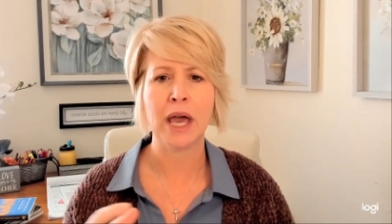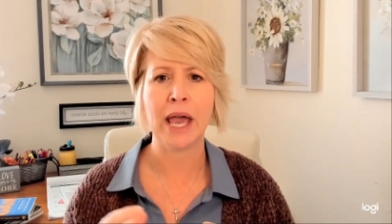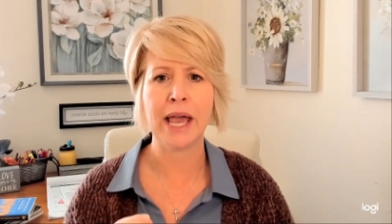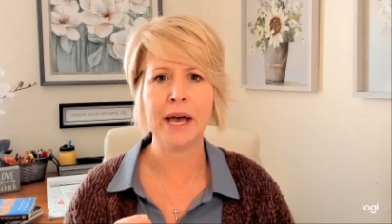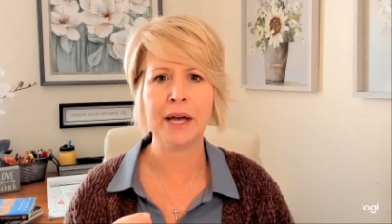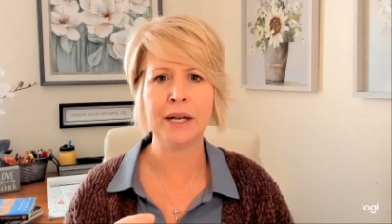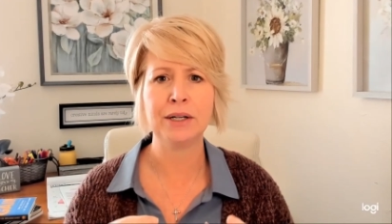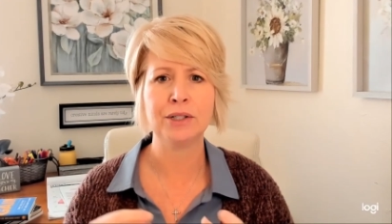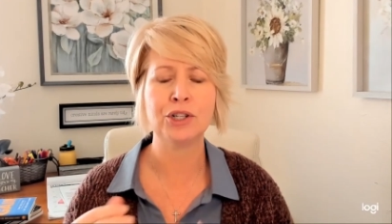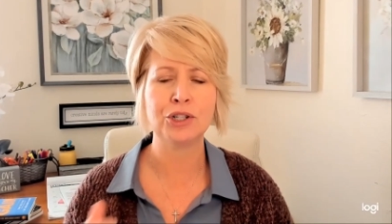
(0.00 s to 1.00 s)
and
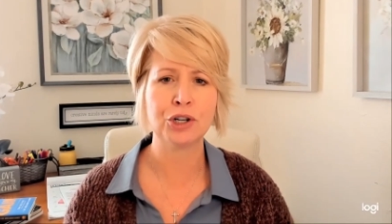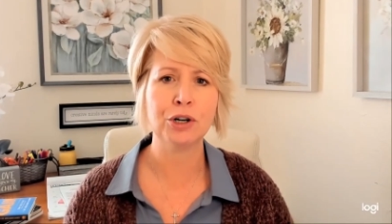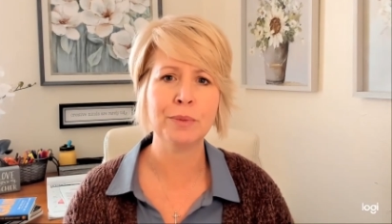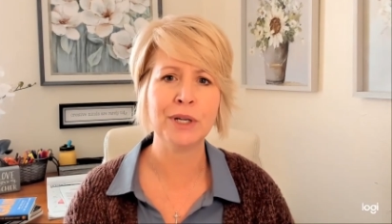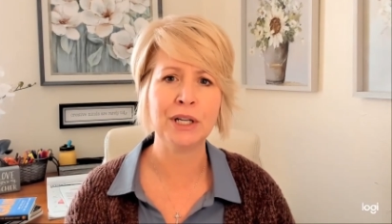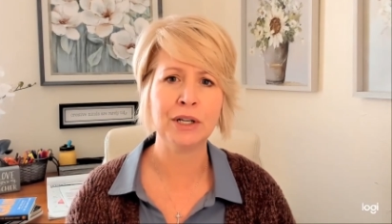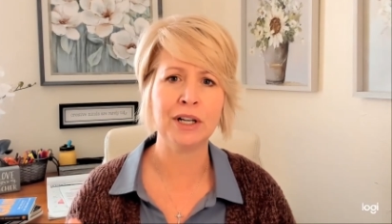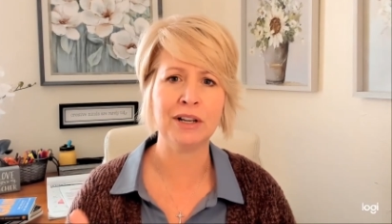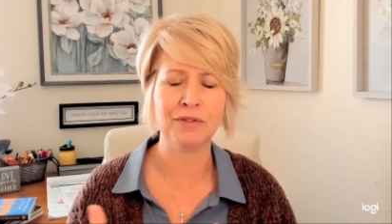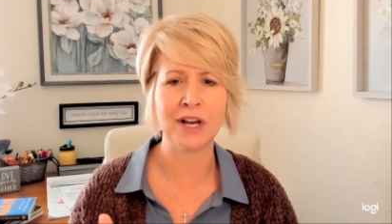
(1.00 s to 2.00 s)
determine
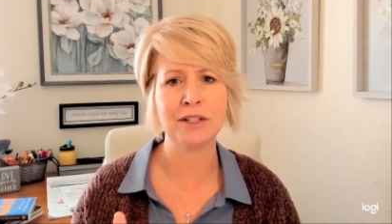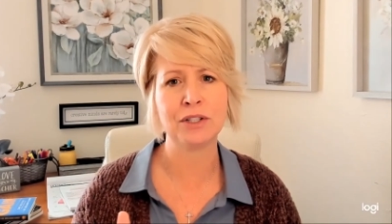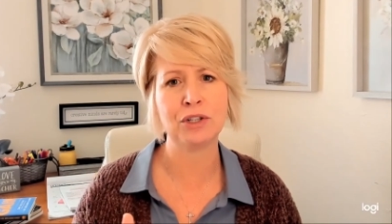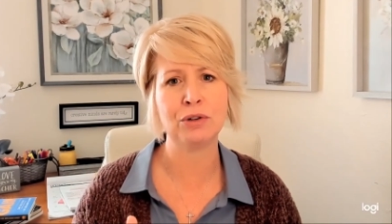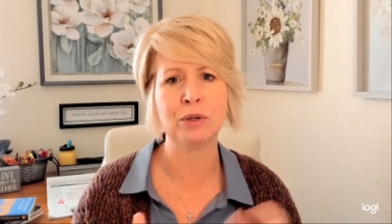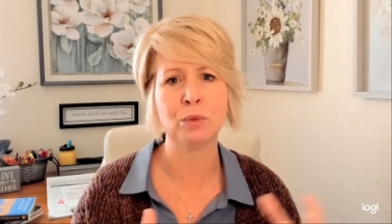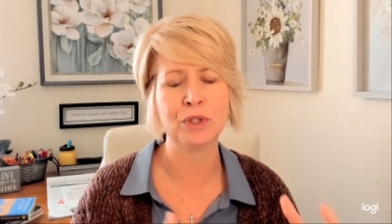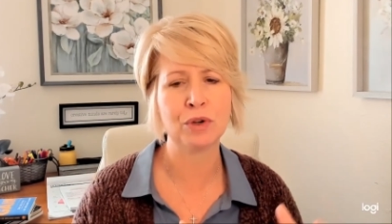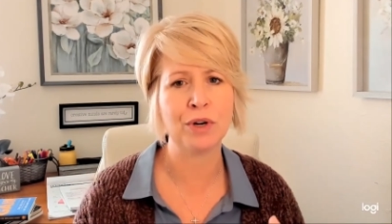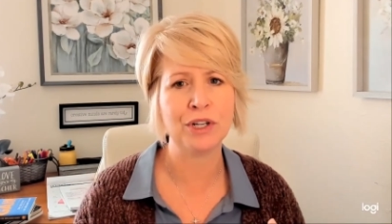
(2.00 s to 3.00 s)
if that student was
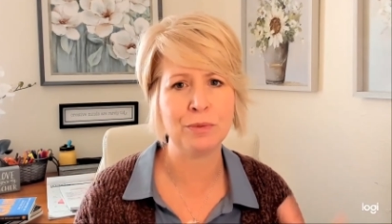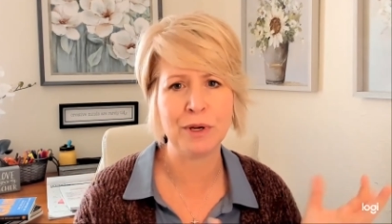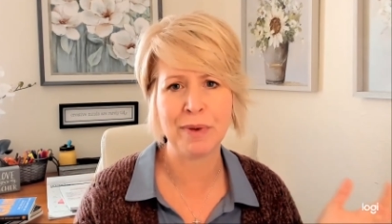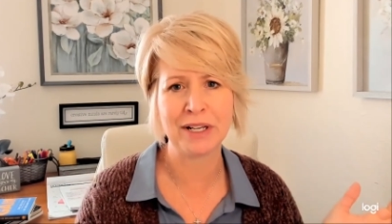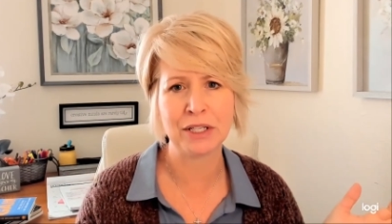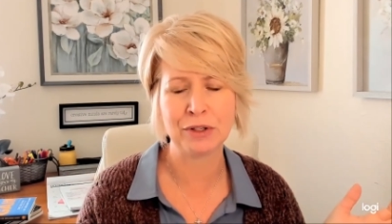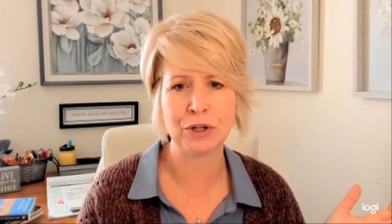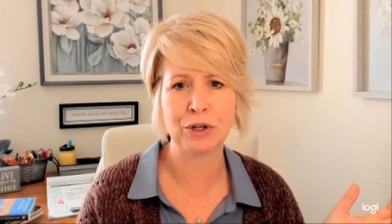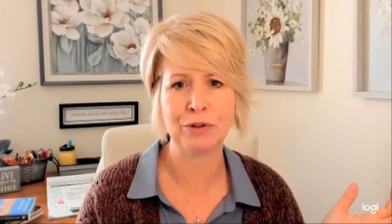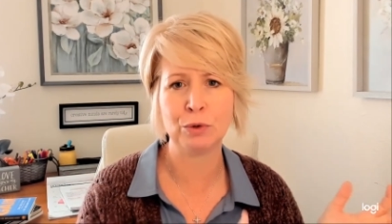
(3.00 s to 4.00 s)
going to be best
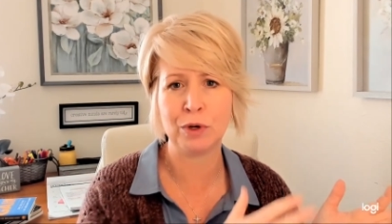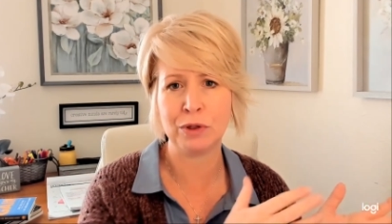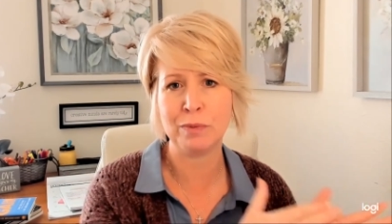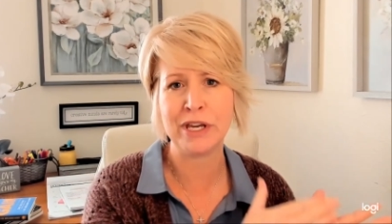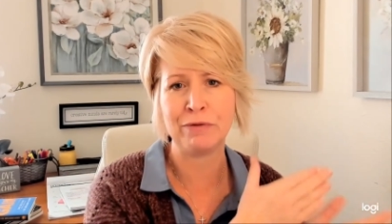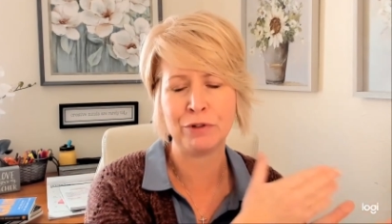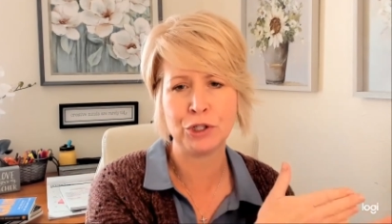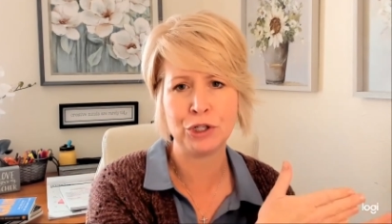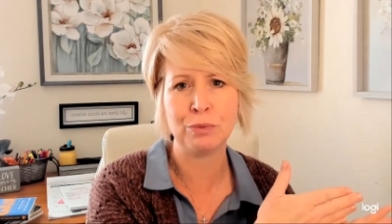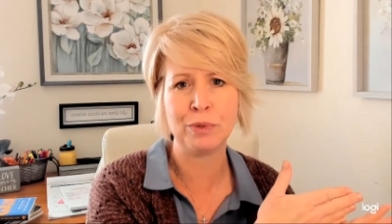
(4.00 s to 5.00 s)
served with me for
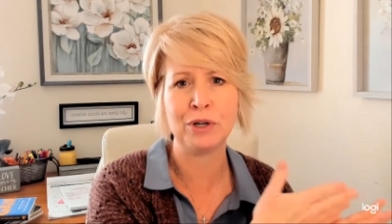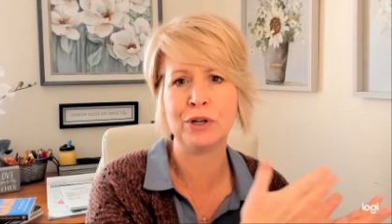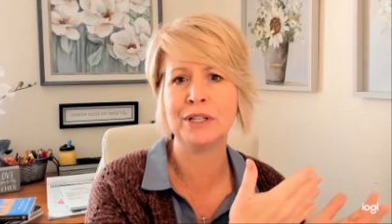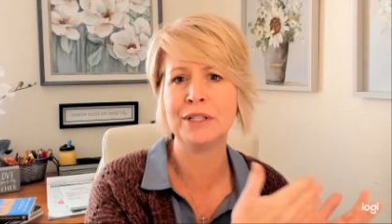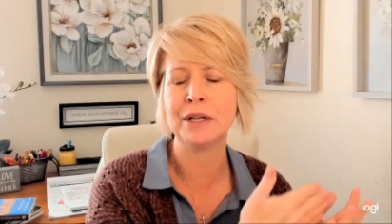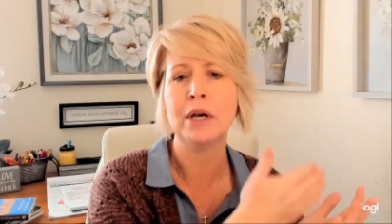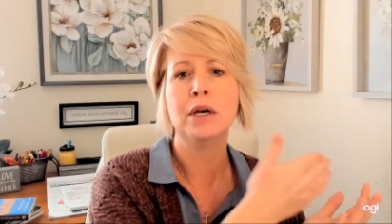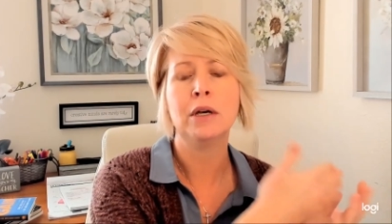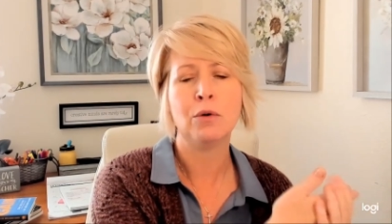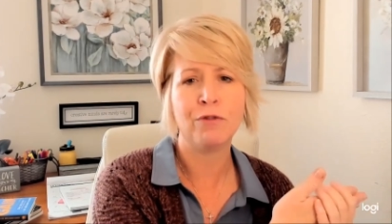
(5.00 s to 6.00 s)
two periods,
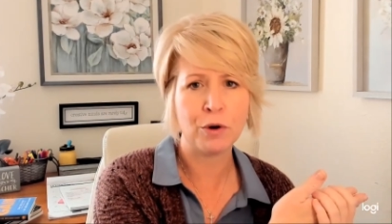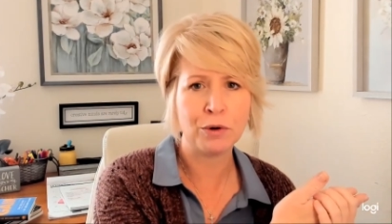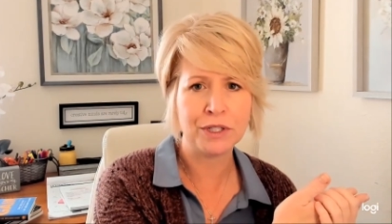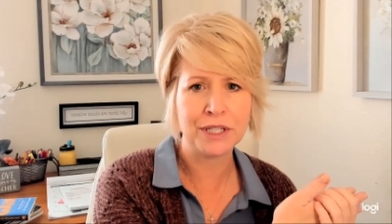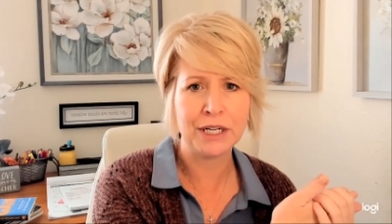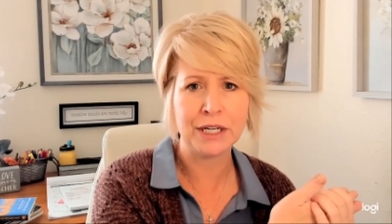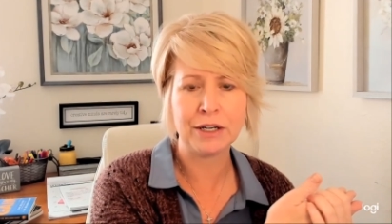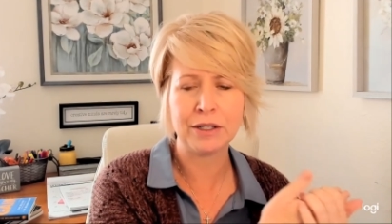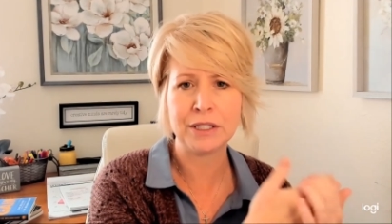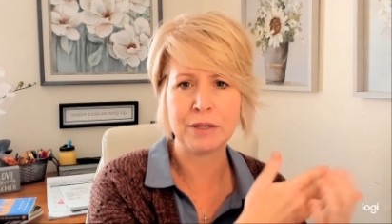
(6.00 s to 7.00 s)
focusing in
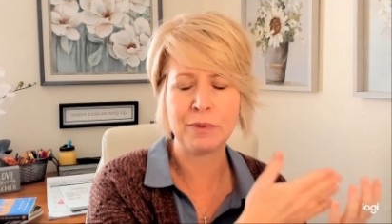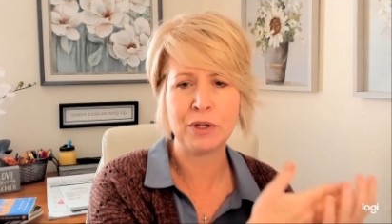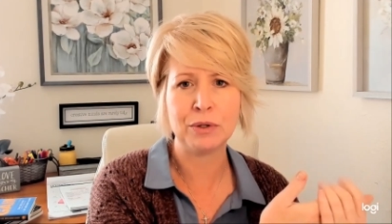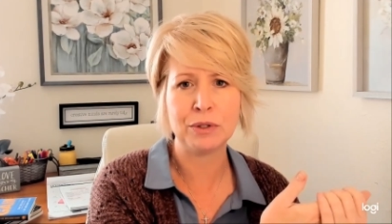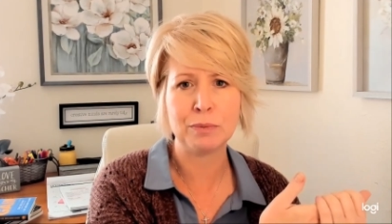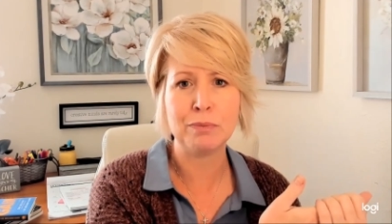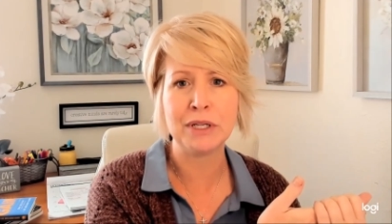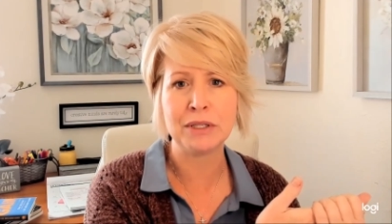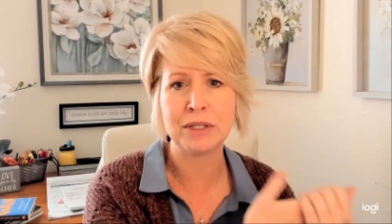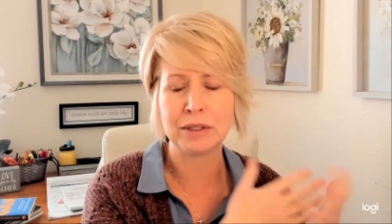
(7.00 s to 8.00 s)
on some of those
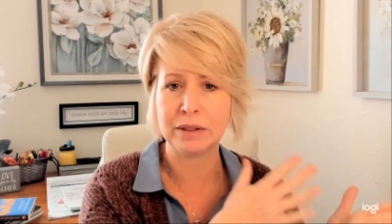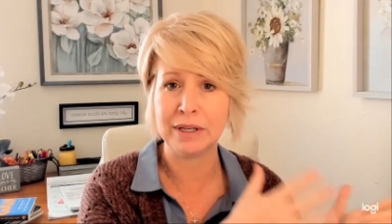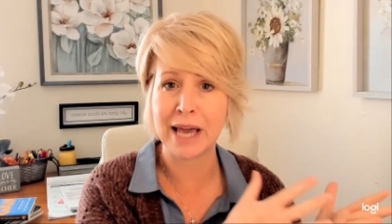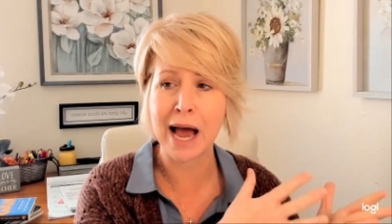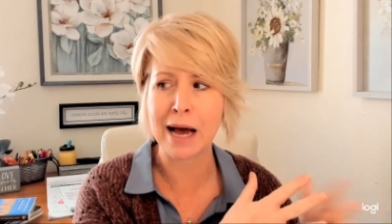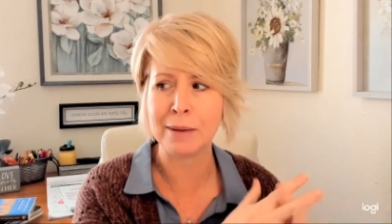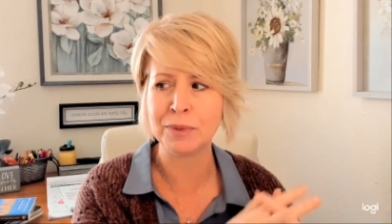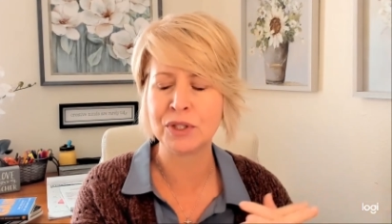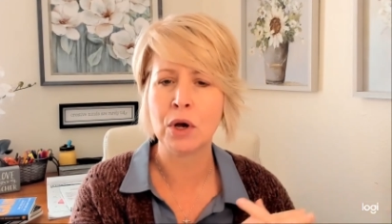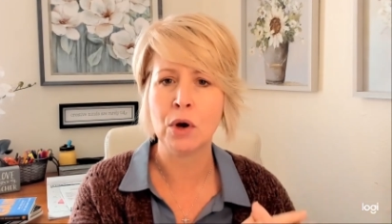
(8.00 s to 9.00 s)
missed
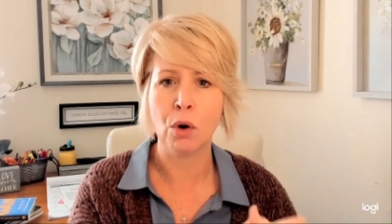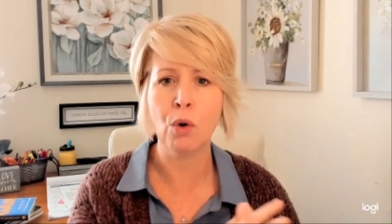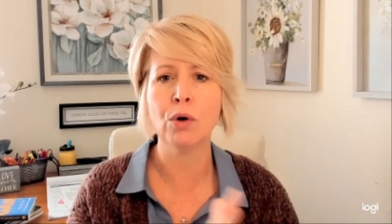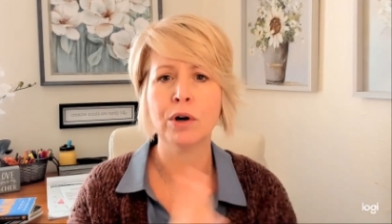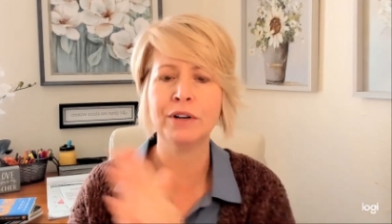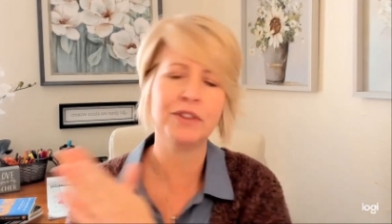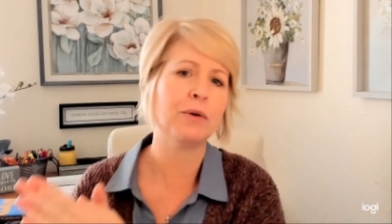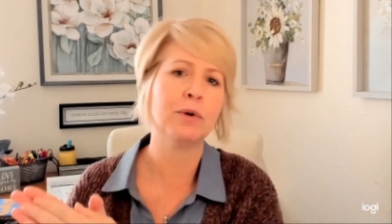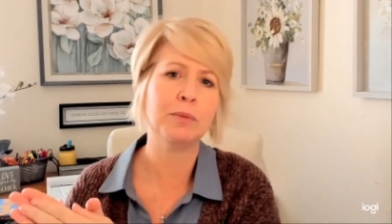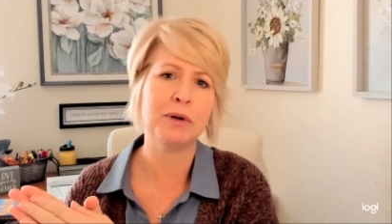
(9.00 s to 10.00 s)
gaps, or if they
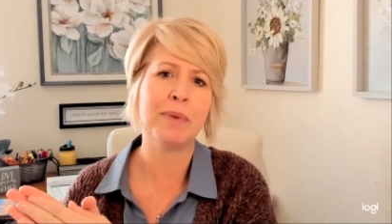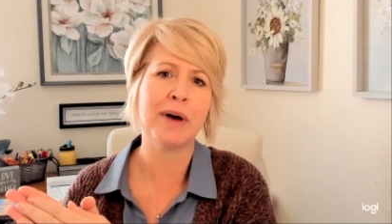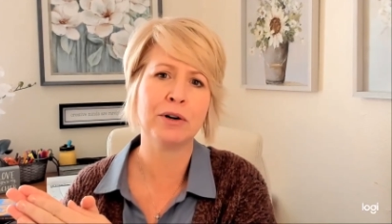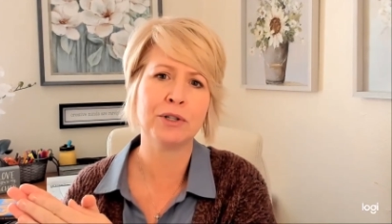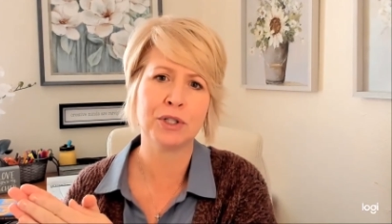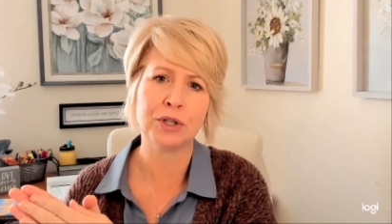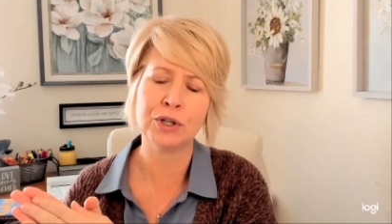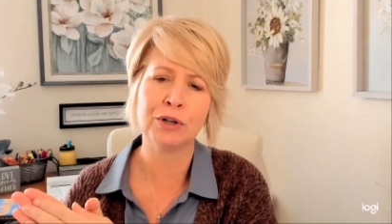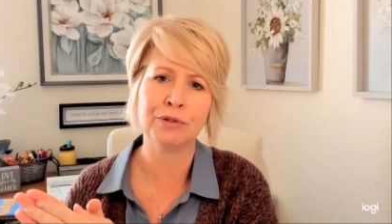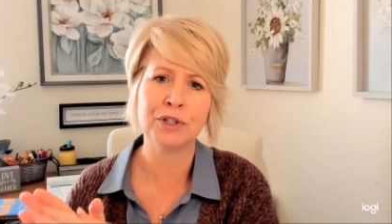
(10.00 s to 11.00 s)
would be better
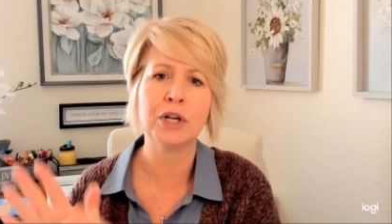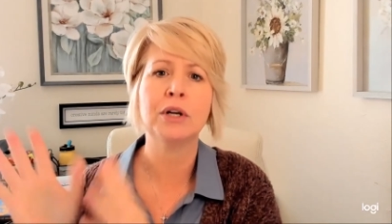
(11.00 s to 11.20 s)
served